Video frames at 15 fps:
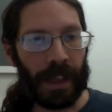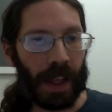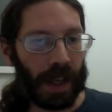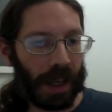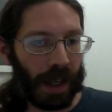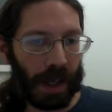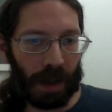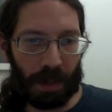
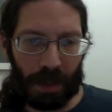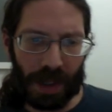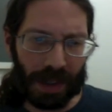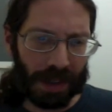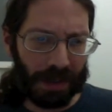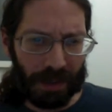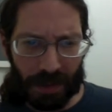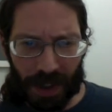but
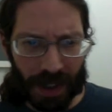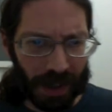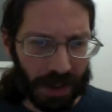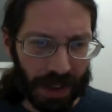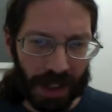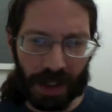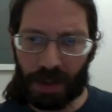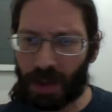
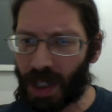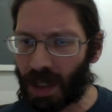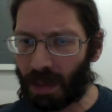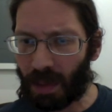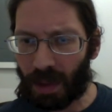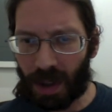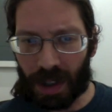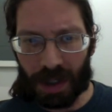configuring Read
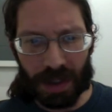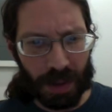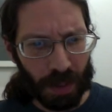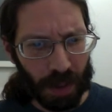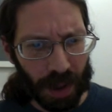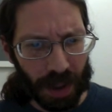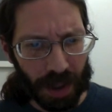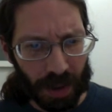More to
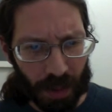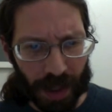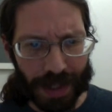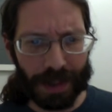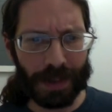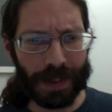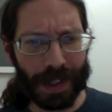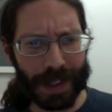work the way
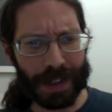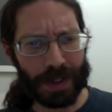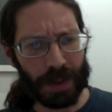you'd like